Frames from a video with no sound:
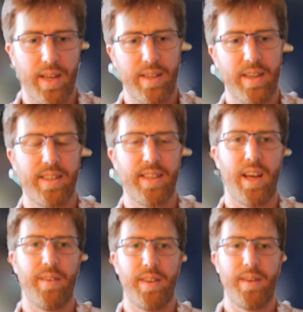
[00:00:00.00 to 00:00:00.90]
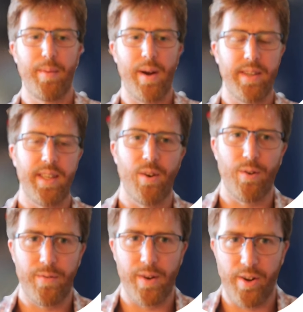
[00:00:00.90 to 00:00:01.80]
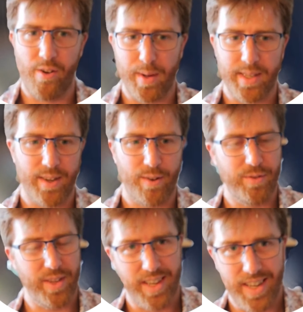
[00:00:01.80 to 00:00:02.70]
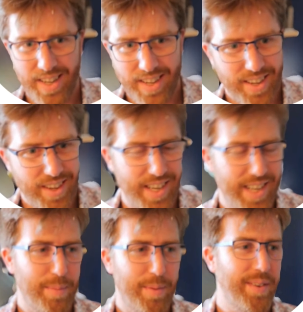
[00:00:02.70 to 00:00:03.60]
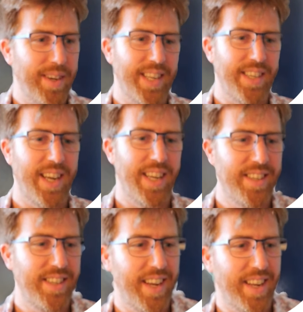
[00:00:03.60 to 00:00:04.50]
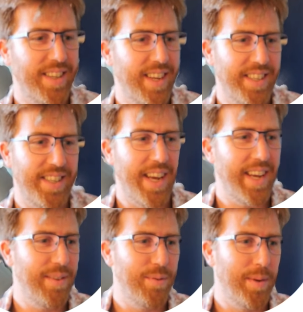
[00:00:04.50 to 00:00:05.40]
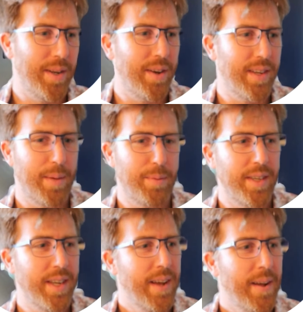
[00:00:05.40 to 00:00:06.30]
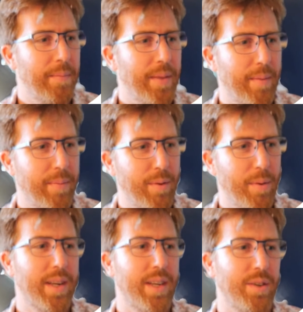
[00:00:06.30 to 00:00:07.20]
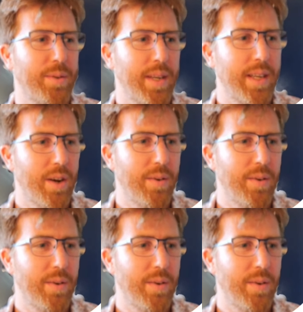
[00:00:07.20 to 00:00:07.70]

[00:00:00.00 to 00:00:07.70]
You can see I have this embarrassing old photo of myself that I guess I'm never going to change, and today will be no exception. And what we're going to do is we're going to go